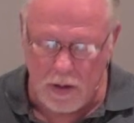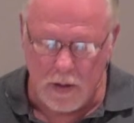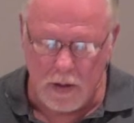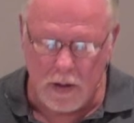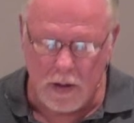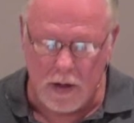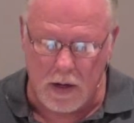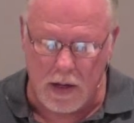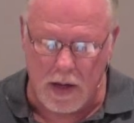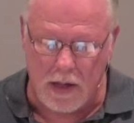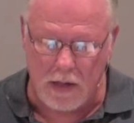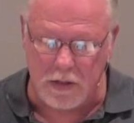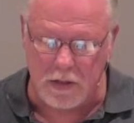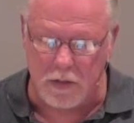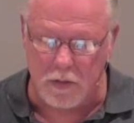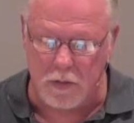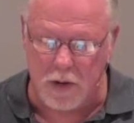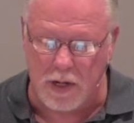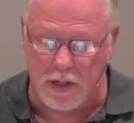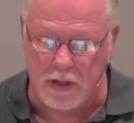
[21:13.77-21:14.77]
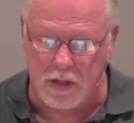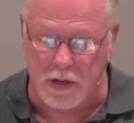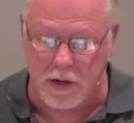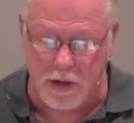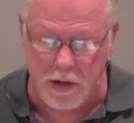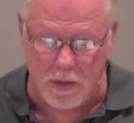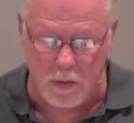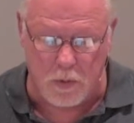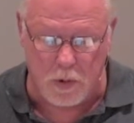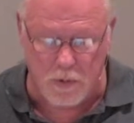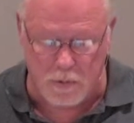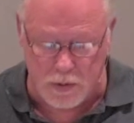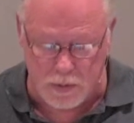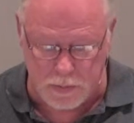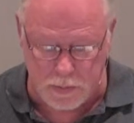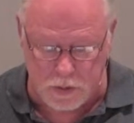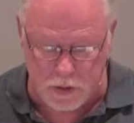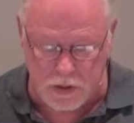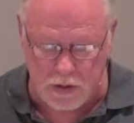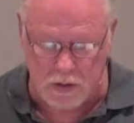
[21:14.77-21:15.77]
Alison writes in another one of his
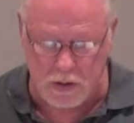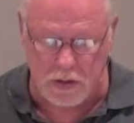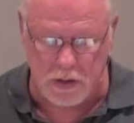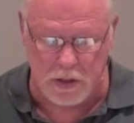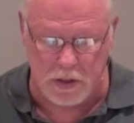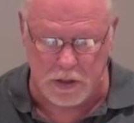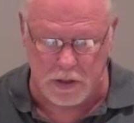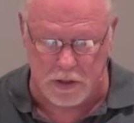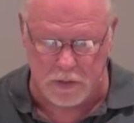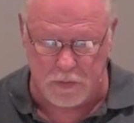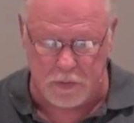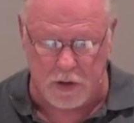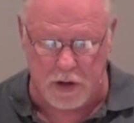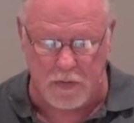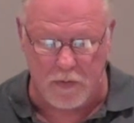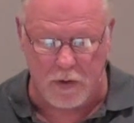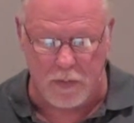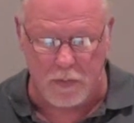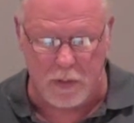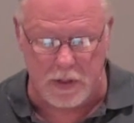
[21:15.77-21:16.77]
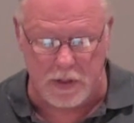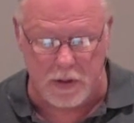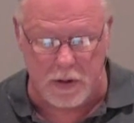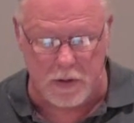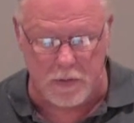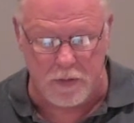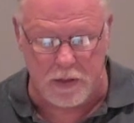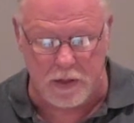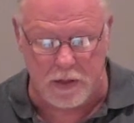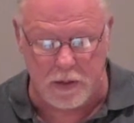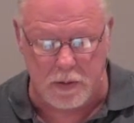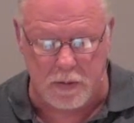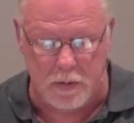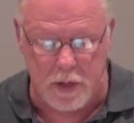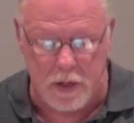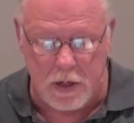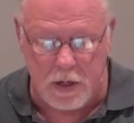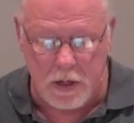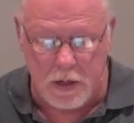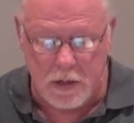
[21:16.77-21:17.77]
books, "Jesus, a Forgiving Victim,"
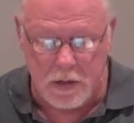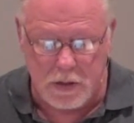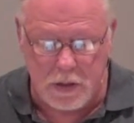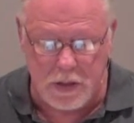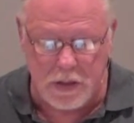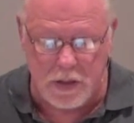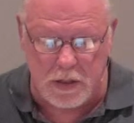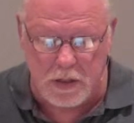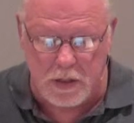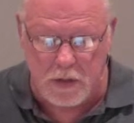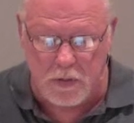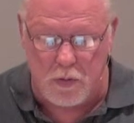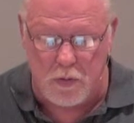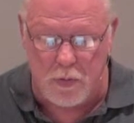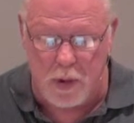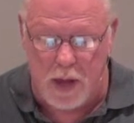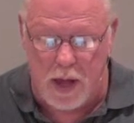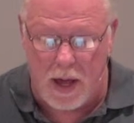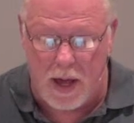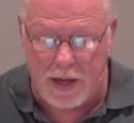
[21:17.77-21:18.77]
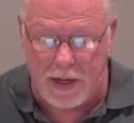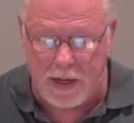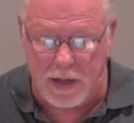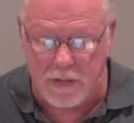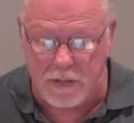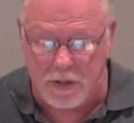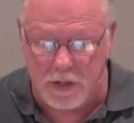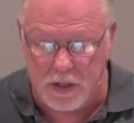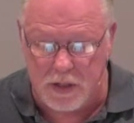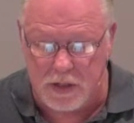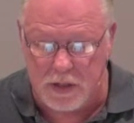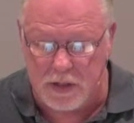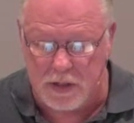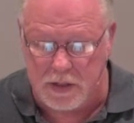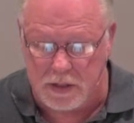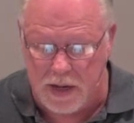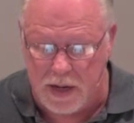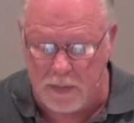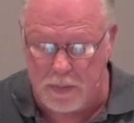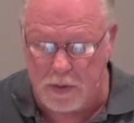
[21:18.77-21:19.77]
"Jesus, in reply, gives as an
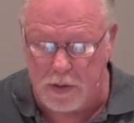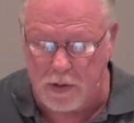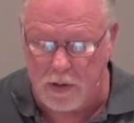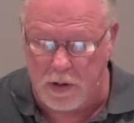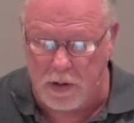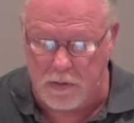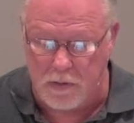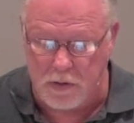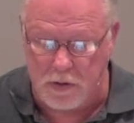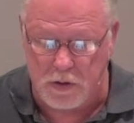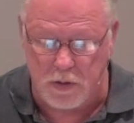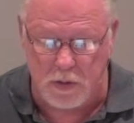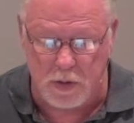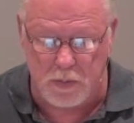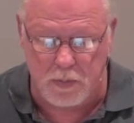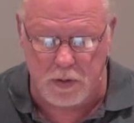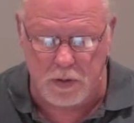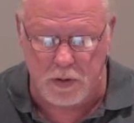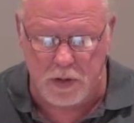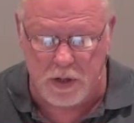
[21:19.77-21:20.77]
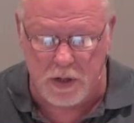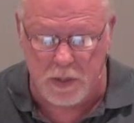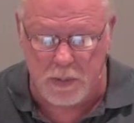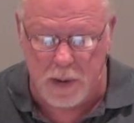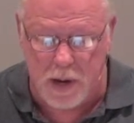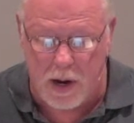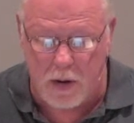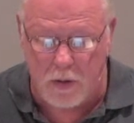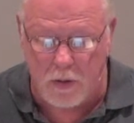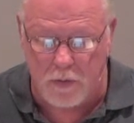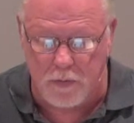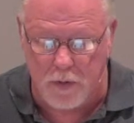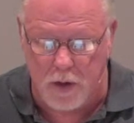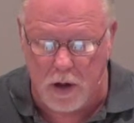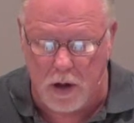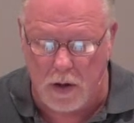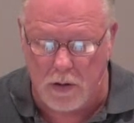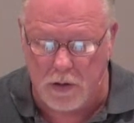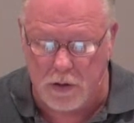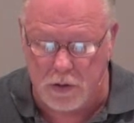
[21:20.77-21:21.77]
example of the scriptures and the power of
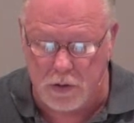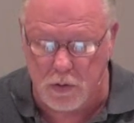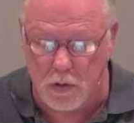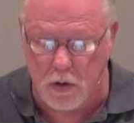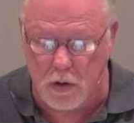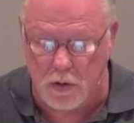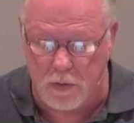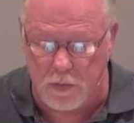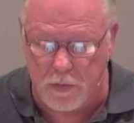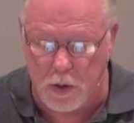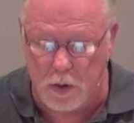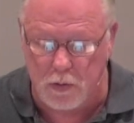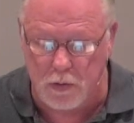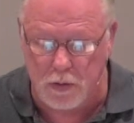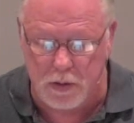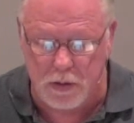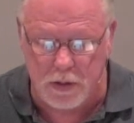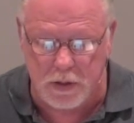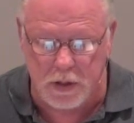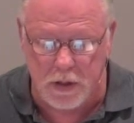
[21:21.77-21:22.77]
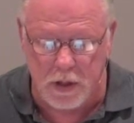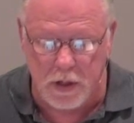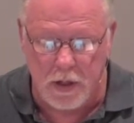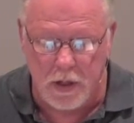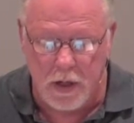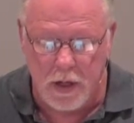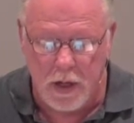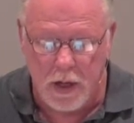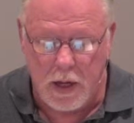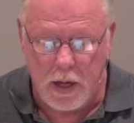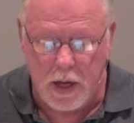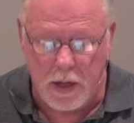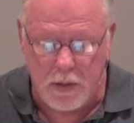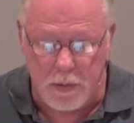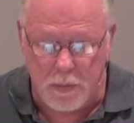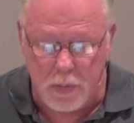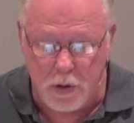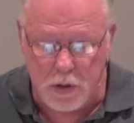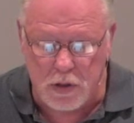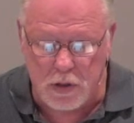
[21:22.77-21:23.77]
God the story of Moses and the
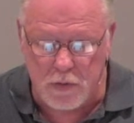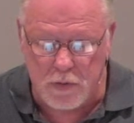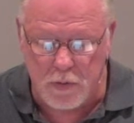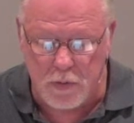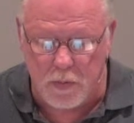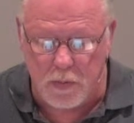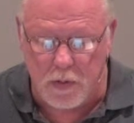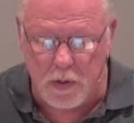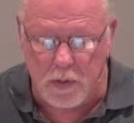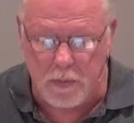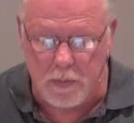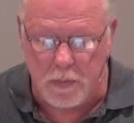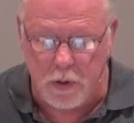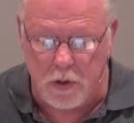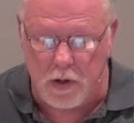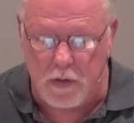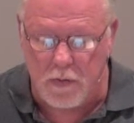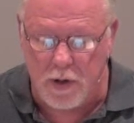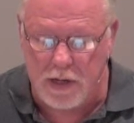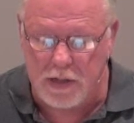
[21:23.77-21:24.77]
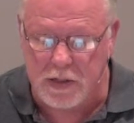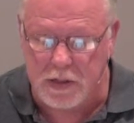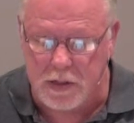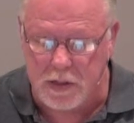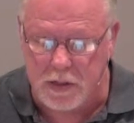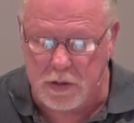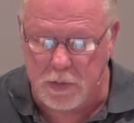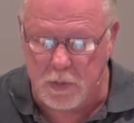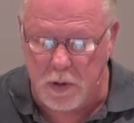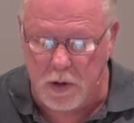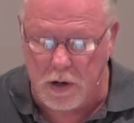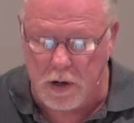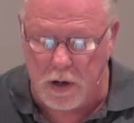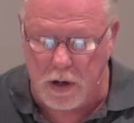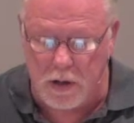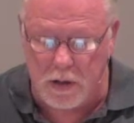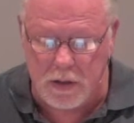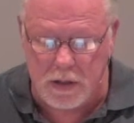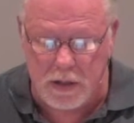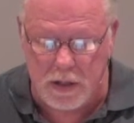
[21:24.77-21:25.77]
bush from the book of Exodus, where
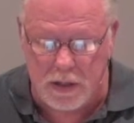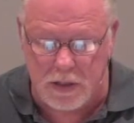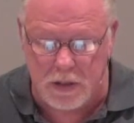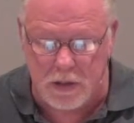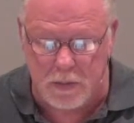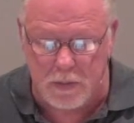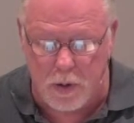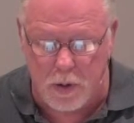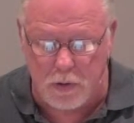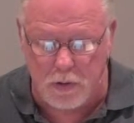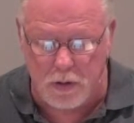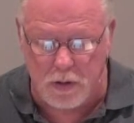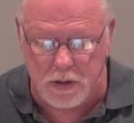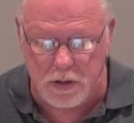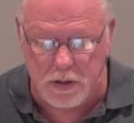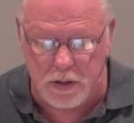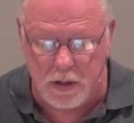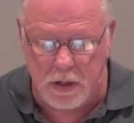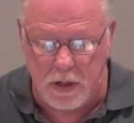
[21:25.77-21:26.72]
God says to Moses,